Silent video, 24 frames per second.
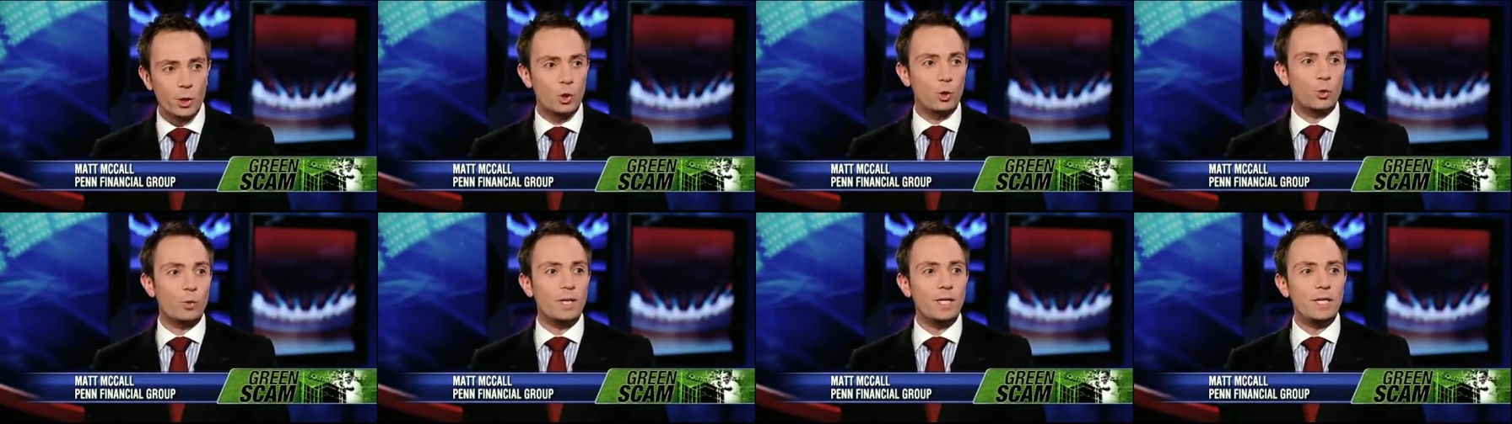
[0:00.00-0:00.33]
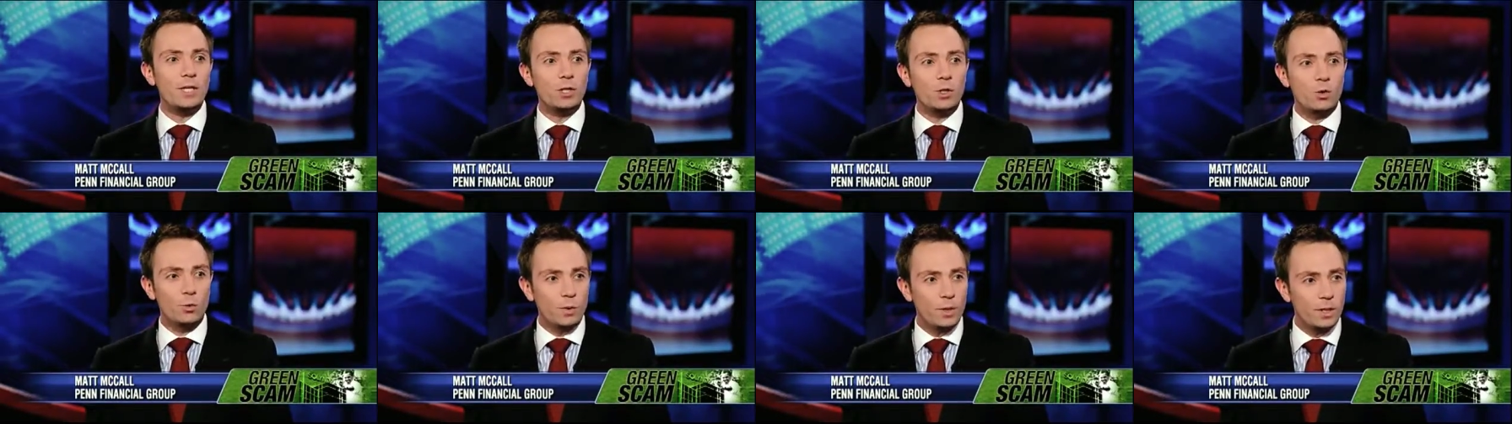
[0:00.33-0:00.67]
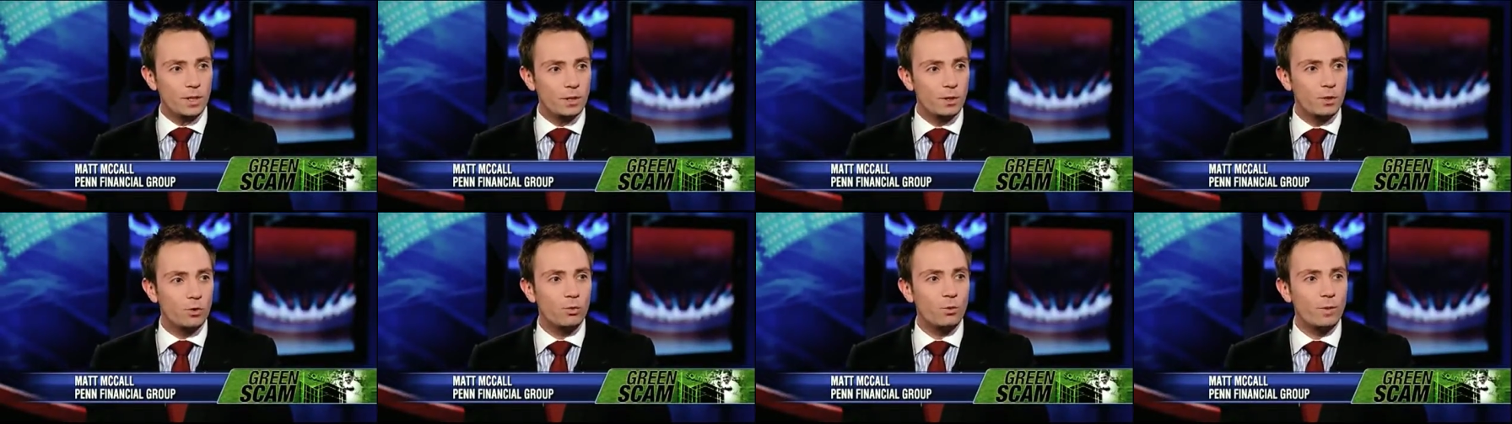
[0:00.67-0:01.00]
Green,
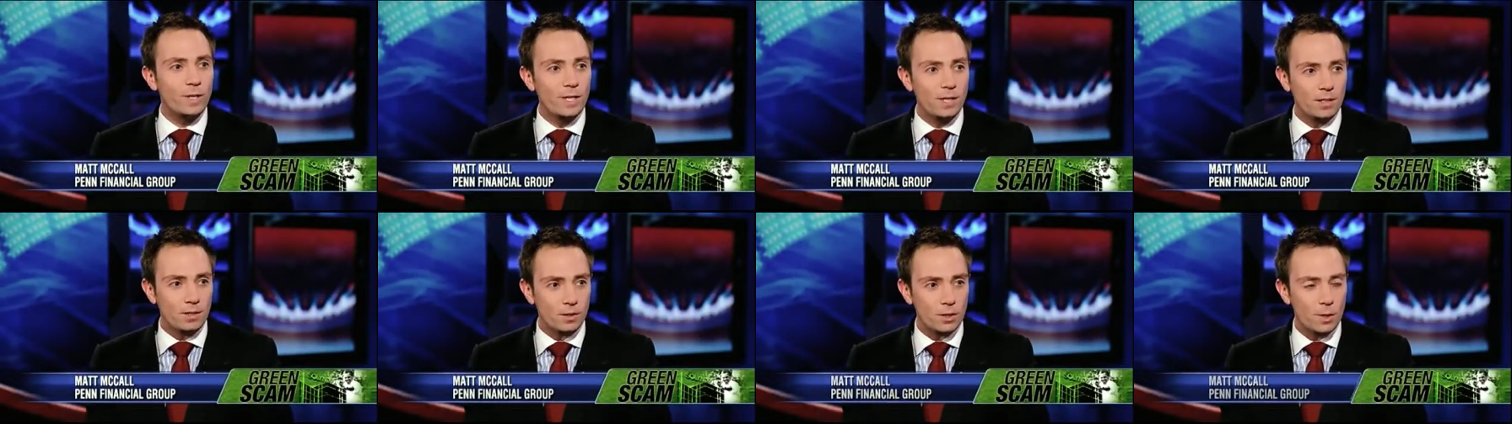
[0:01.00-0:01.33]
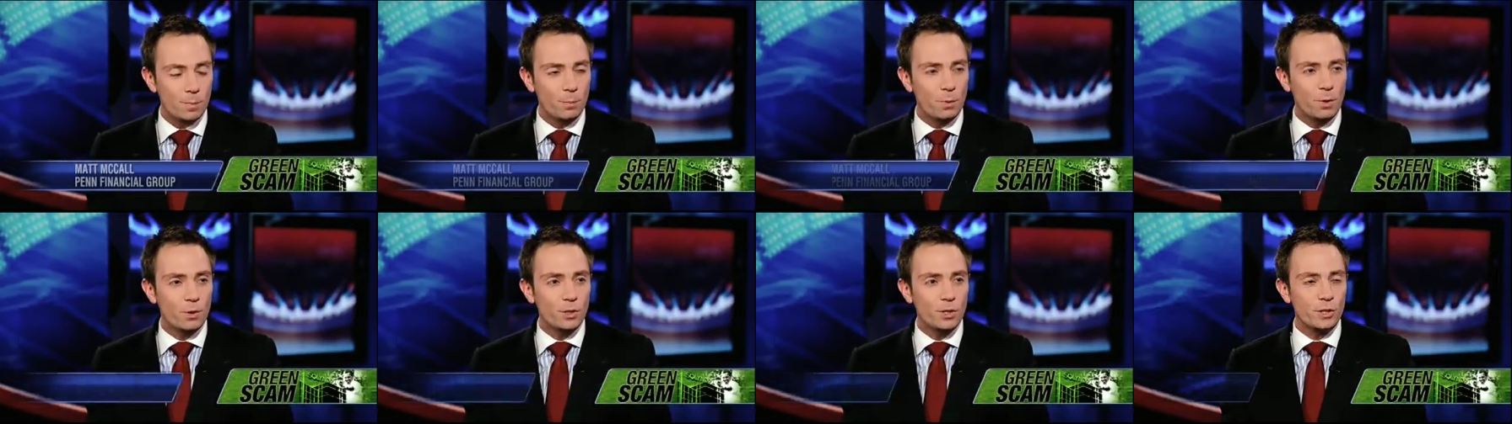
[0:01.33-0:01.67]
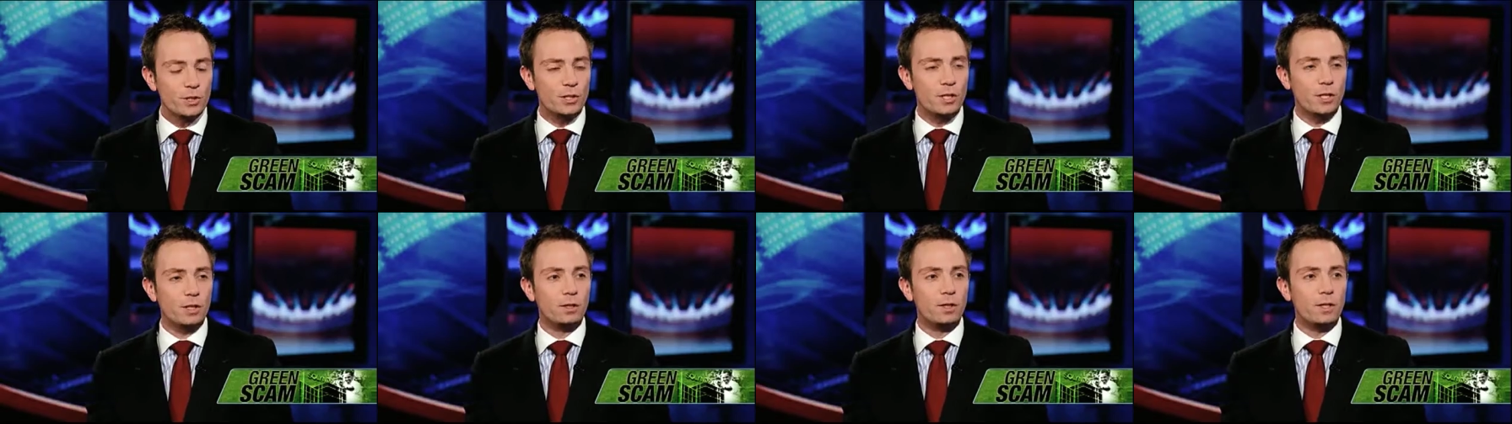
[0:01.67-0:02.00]
green, green. You're
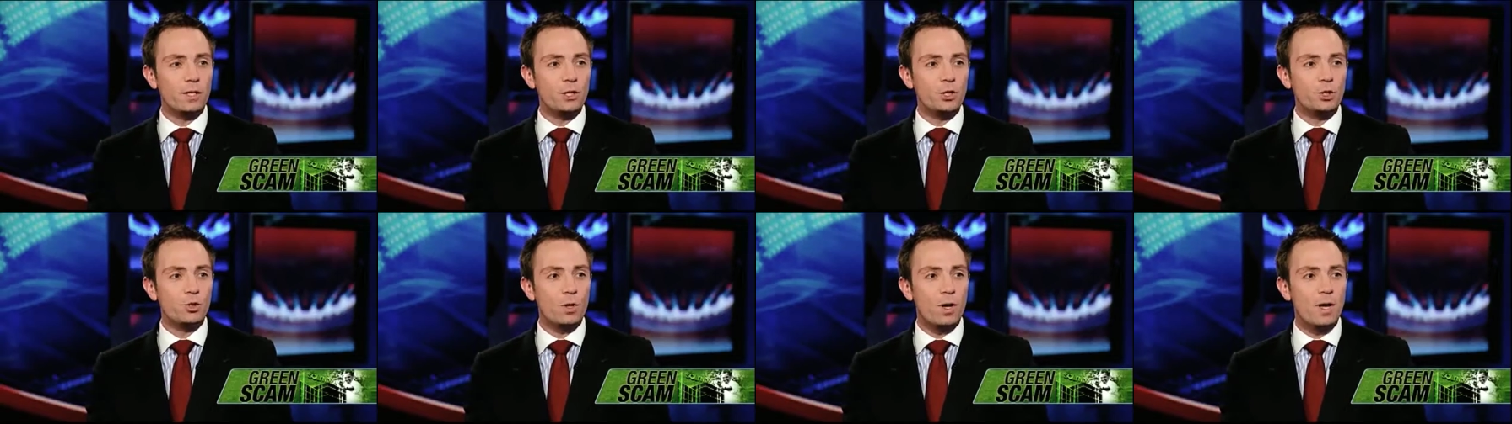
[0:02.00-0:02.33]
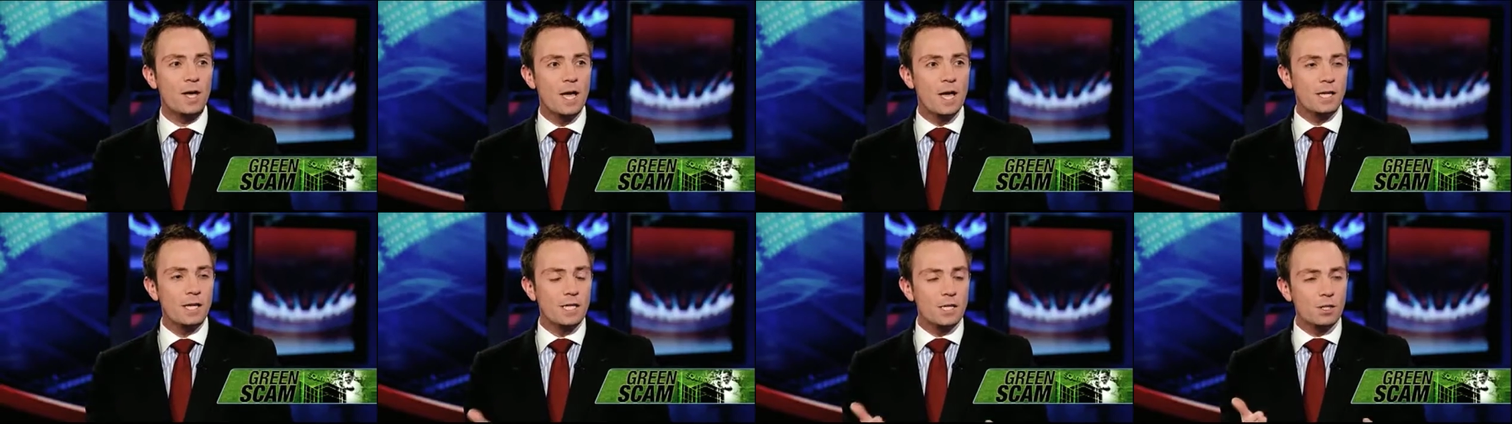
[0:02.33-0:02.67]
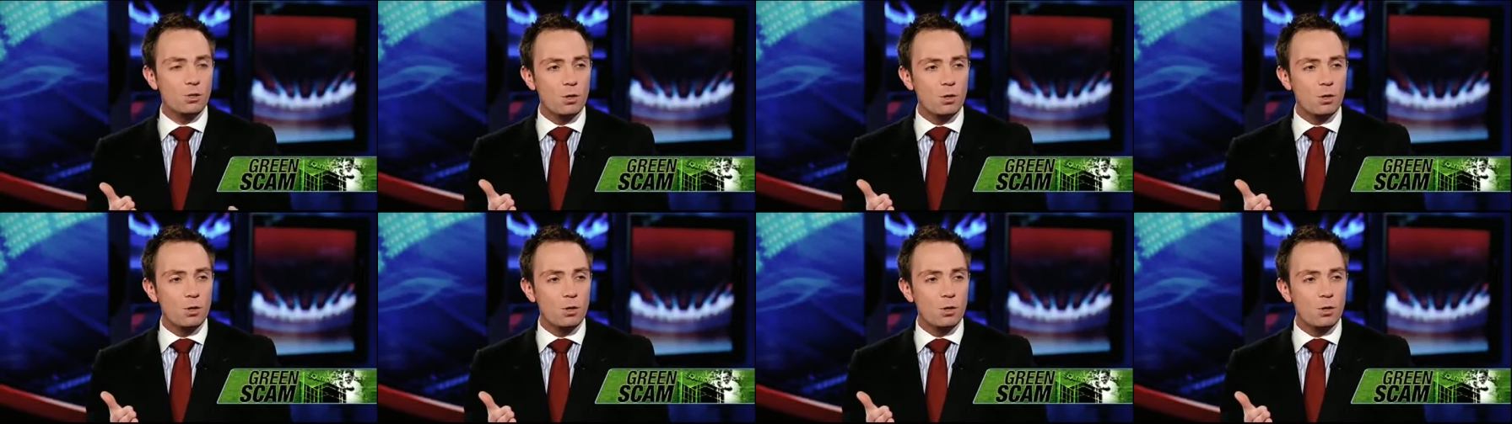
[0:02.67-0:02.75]
pushing Solyndra.